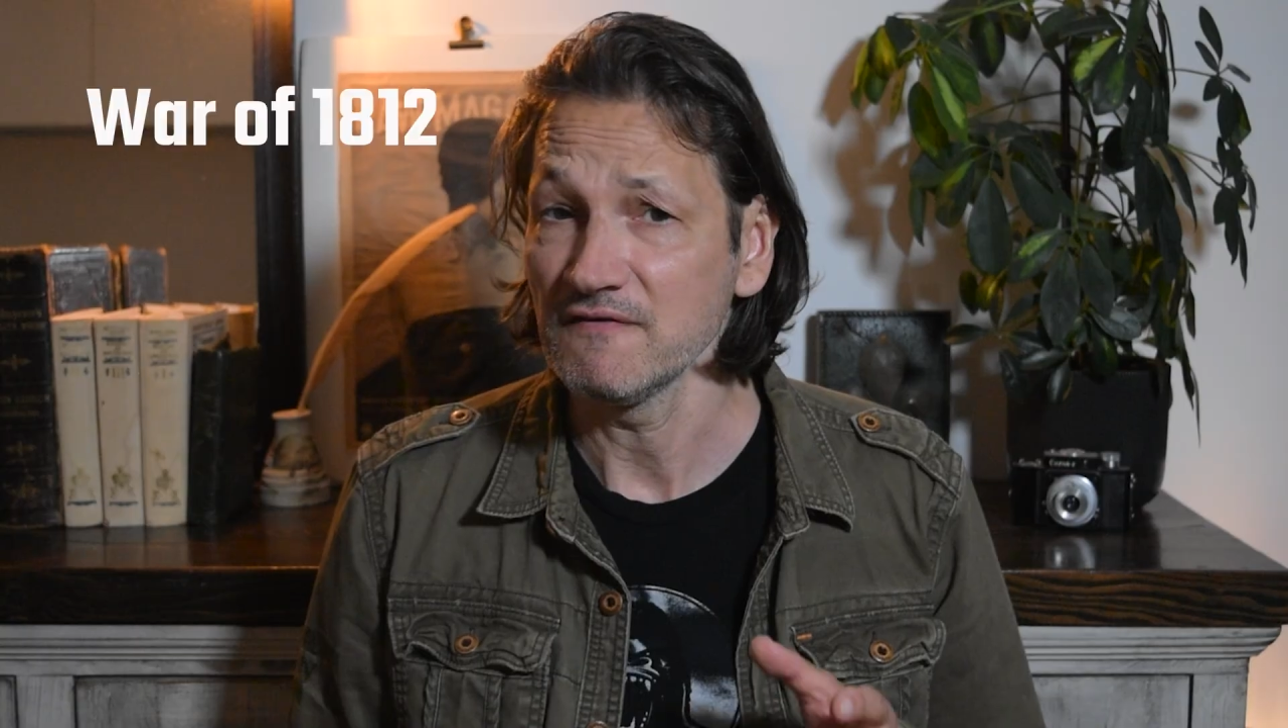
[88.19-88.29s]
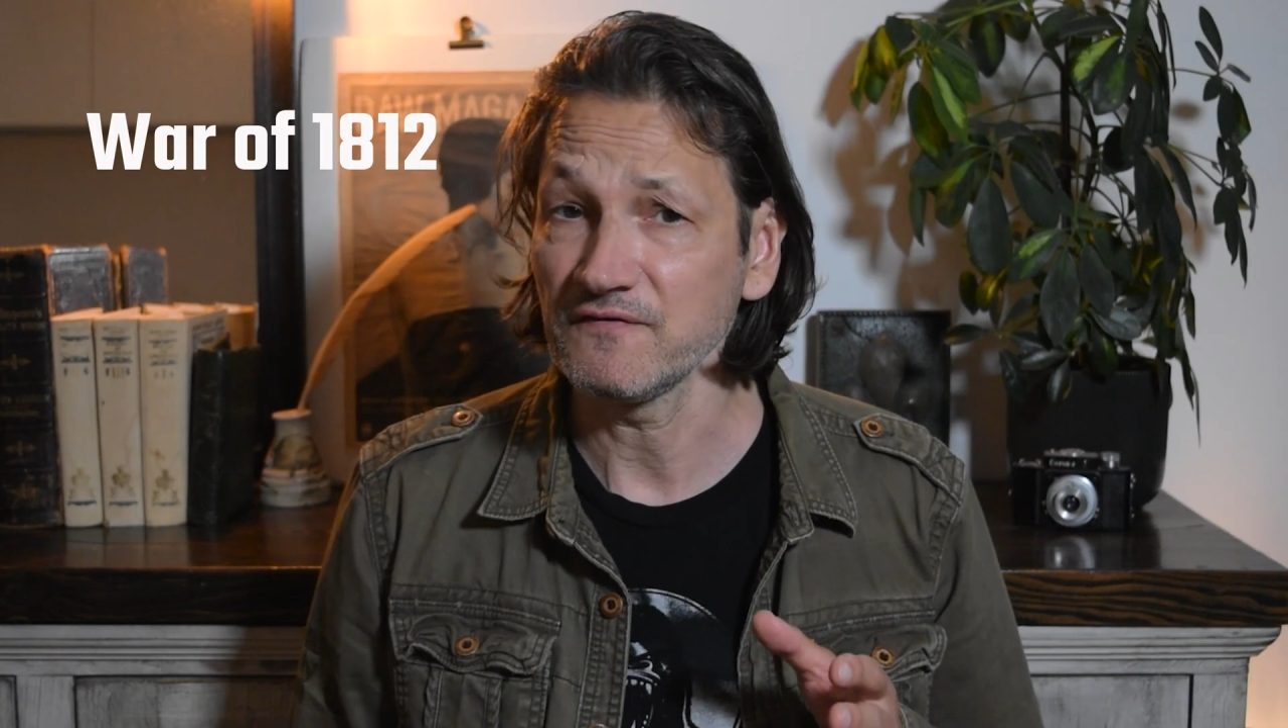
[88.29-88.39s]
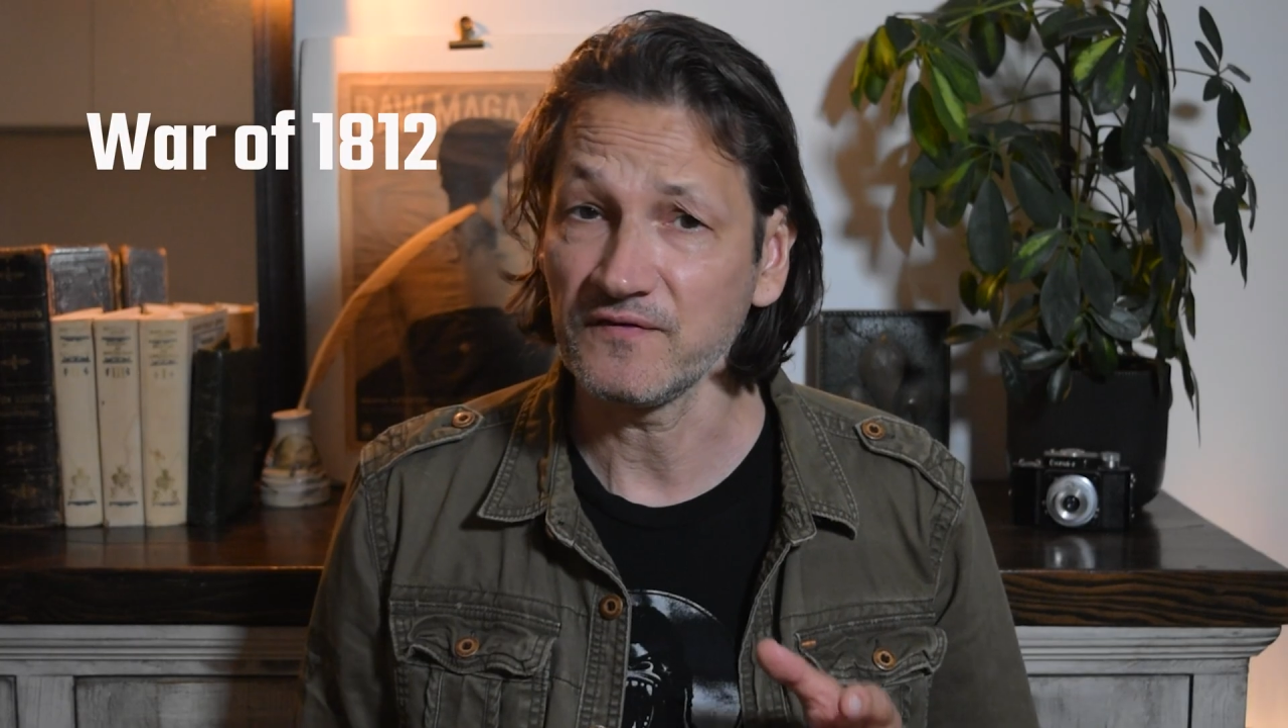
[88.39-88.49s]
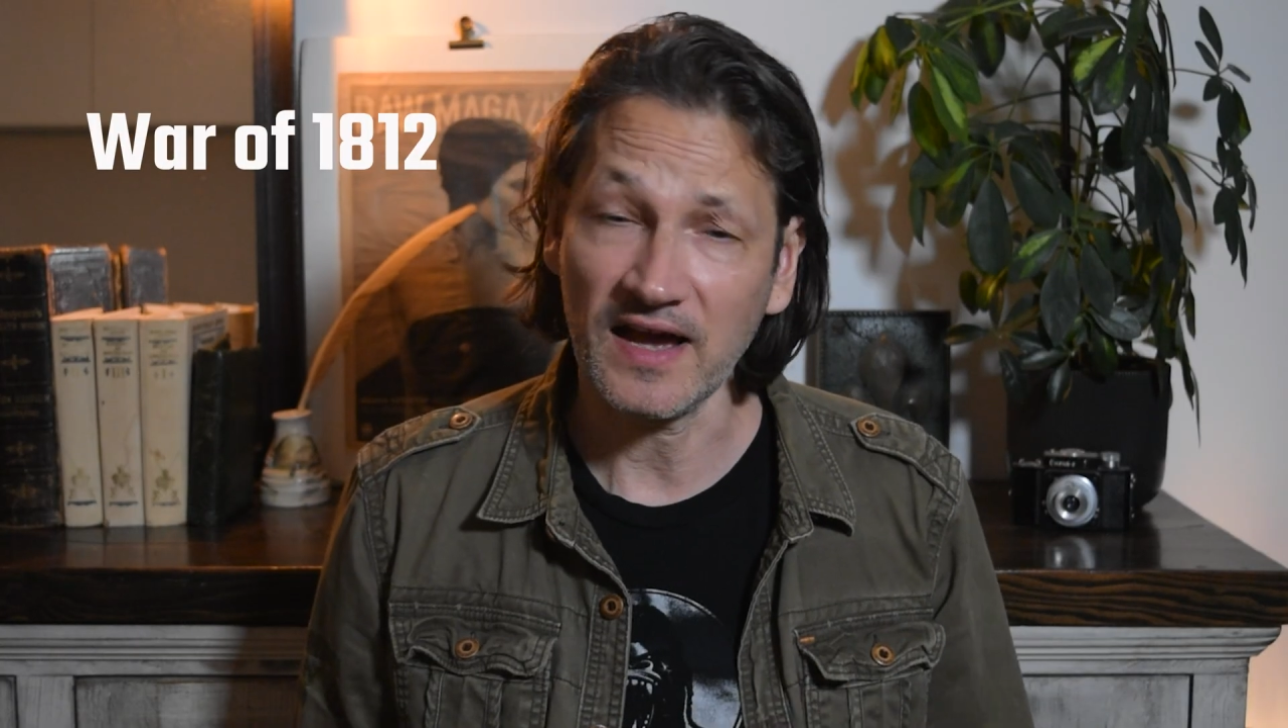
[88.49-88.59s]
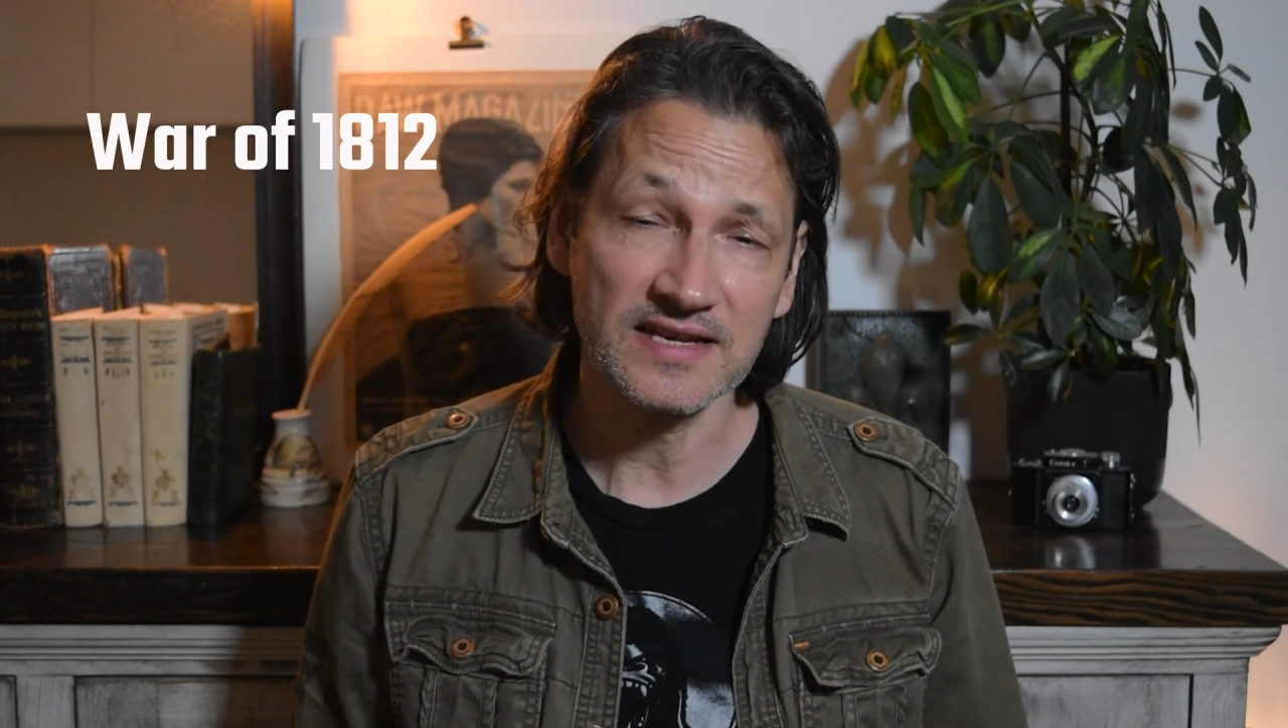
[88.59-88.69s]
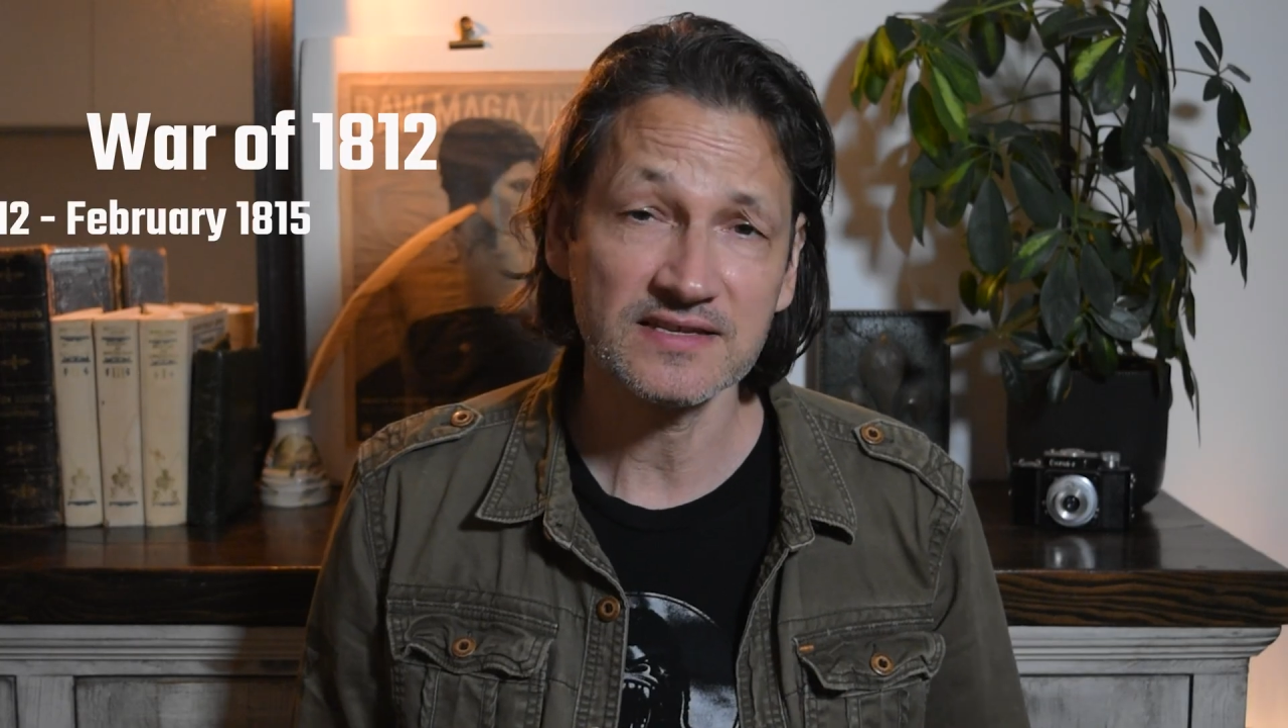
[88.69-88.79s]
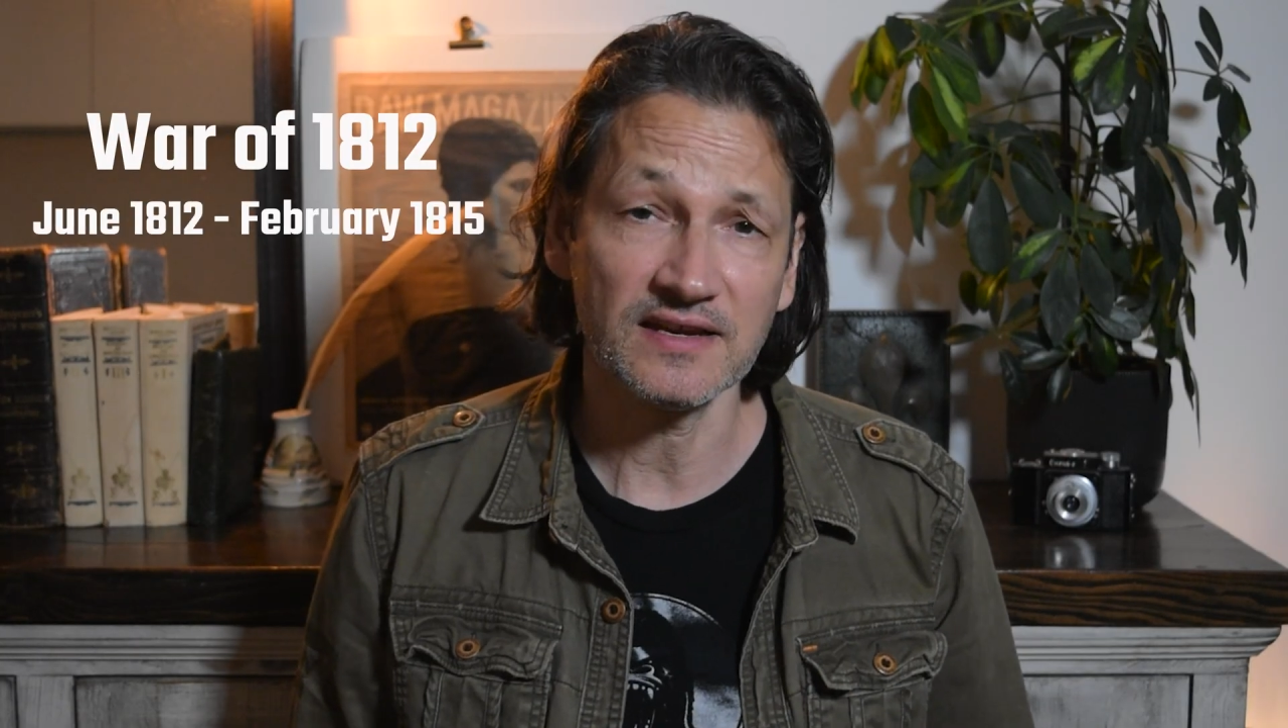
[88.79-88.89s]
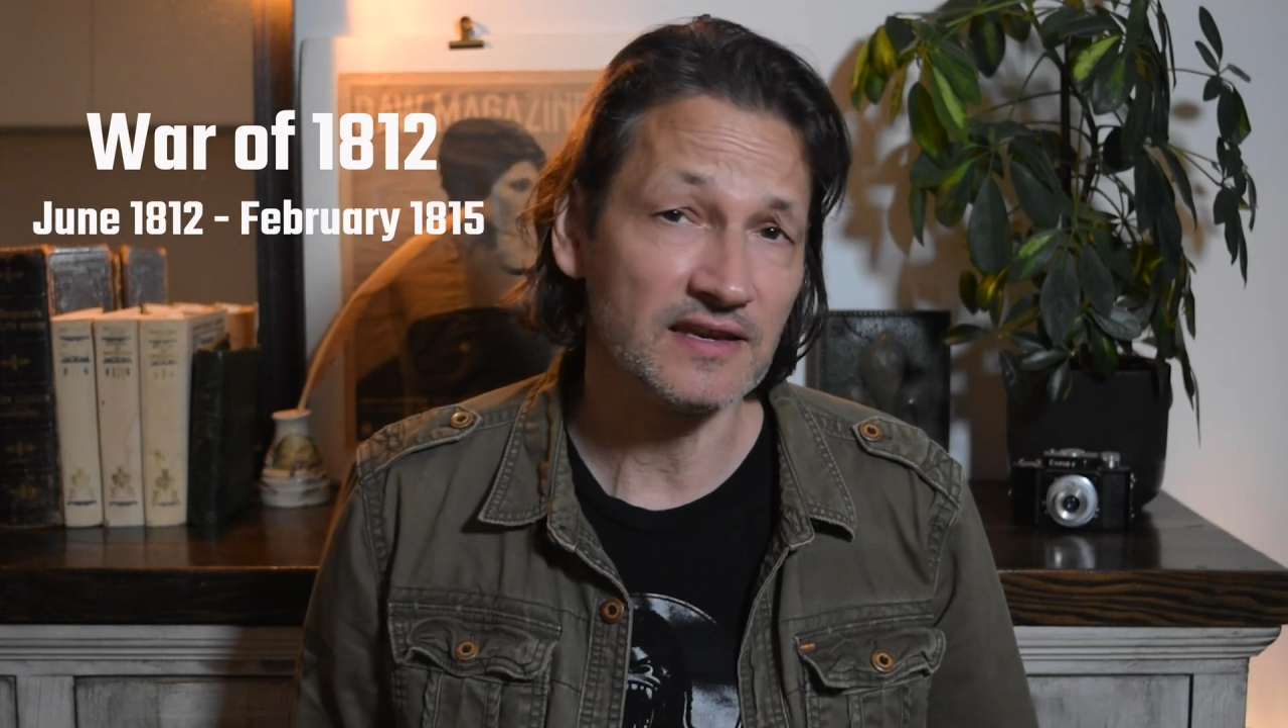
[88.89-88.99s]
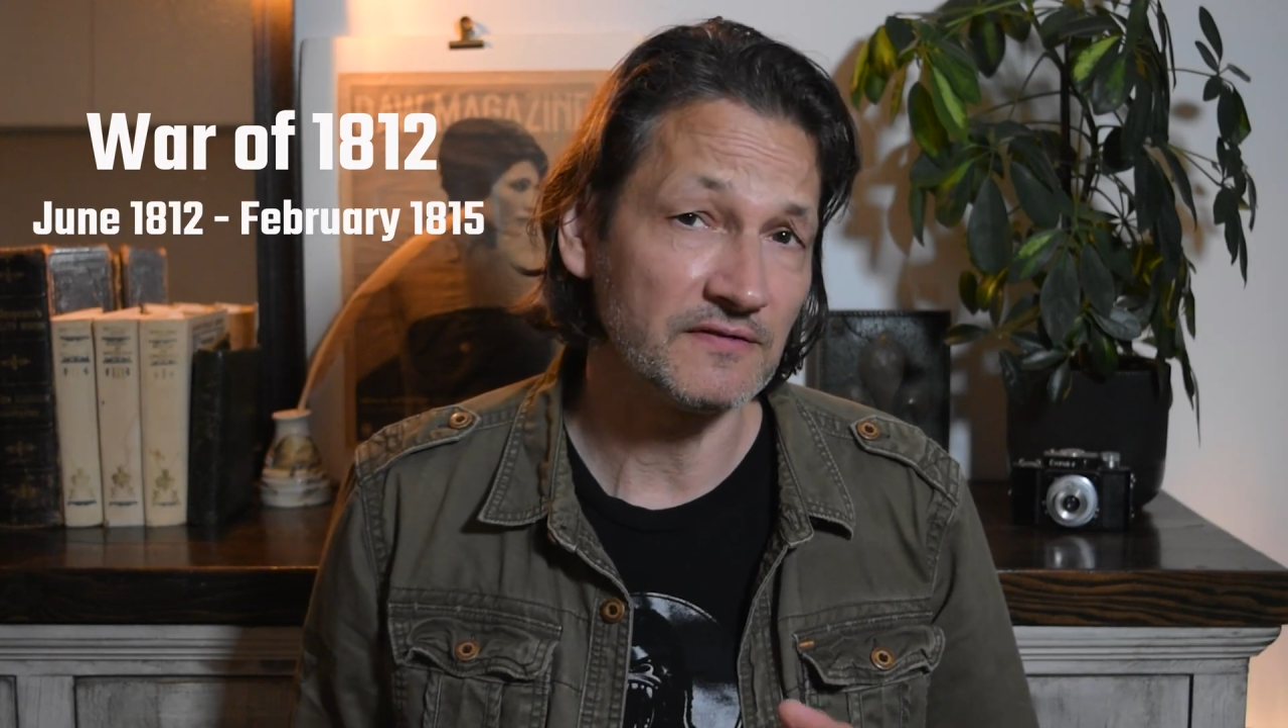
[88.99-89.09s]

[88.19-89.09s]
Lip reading: A fascinating